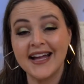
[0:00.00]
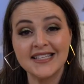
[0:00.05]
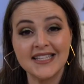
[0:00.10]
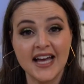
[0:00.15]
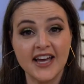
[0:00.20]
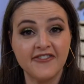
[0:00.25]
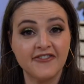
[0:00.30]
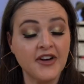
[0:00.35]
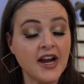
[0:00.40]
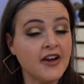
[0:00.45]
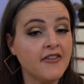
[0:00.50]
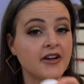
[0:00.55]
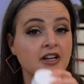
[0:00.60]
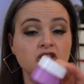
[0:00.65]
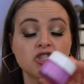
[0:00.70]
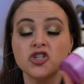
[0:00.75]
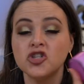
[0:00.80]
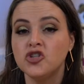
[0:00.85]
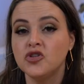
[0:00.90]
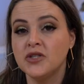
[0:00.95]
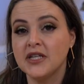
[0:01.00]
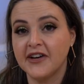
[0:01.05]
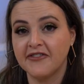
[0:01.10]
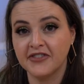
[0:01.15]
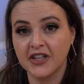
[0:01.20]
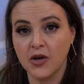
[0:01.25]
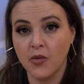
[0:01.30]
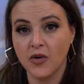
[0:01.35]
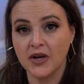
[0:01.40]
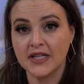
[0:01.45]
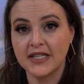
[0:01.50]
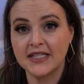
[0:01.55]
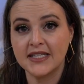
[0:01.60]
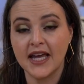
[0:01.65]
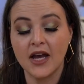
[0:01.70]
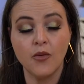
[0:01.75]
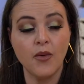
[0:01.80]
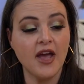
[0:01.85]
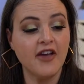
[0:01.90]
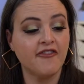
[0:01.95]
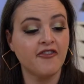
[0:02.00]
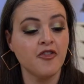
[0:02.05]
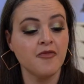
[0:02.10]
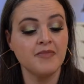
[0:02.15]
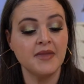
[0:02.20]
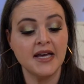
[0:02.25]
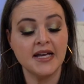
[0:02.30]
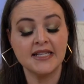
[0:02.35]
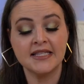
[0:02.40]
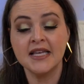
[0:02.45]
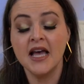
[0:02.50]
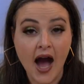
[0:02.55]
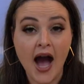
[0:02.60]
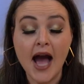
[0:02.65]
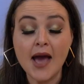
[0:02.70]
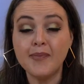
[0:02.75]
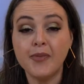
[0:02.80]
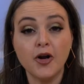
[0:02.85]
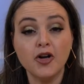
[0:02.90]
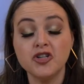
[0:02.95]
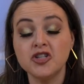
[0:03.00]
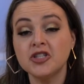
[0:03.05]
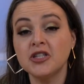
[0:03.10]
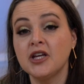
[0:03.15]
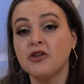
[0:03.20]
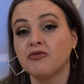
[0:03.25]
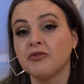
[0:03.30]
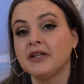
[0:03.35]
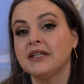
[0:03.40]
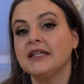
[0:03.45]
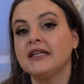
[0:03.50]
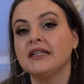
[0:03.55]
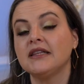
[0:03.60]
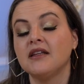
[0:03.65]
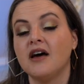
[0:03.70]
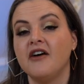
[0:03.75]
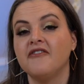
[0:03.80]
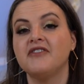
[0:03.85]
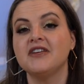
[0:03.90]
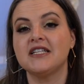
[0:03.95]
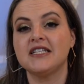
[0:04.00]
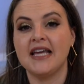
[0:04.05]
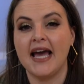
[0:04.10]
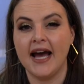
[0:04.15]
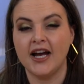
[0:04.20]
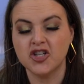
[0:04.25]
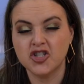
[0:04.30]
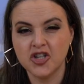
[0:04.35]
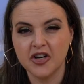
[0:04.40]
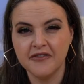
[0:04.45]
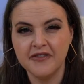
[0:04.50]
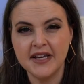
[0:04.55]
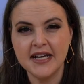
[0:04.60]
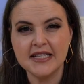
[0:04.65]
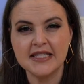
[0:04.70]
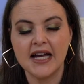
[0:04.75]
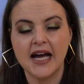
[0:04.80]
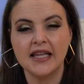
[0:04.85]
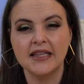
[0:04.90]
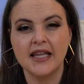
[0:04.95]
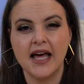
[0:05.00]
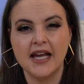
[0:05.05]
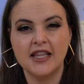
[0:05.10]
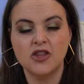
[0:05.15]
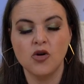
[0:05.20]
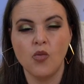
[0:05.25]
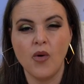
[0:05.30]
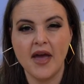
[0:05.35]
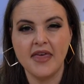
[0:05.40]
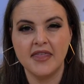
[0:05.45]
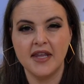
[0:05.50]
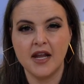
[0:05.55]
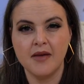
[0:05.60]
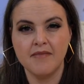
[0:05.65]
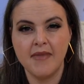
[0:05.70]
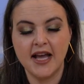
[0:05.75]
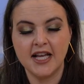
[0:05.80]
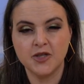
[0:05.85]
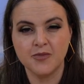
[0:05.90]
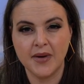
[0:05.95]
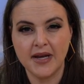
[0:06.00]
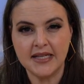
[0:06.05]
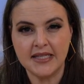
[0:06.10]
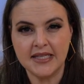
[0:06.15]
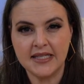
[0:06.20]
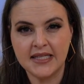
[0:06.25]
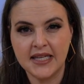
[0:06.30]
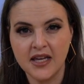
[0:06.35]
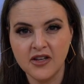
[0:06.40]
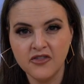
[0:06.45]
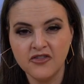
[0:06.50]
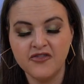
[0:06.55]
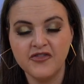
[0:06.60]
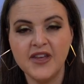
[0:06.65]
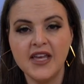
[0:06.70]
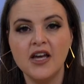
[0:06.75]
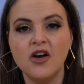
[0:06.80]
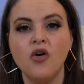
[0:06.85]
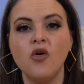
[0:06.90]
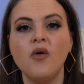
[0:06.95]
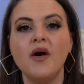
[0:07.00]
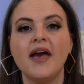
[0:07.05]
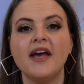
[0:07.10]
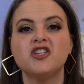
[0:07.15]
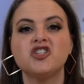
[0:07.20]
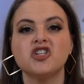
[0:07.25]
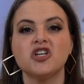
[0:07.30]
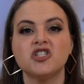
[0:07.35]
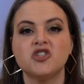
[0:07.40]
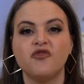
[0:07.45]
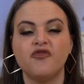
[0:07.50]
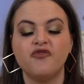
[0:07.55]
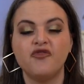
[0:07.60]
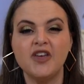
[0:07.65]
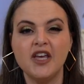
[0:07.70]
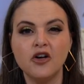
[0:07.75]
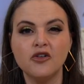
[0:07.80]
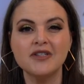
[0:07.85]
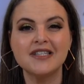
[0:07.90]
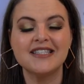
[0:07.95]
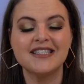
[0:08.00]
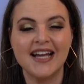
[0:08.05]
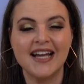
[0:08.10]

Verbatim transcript: anti-fragrance, you definitely want to stay away from this. I personally really love the texture of this. I like the way that it makes my skin feel. It just feels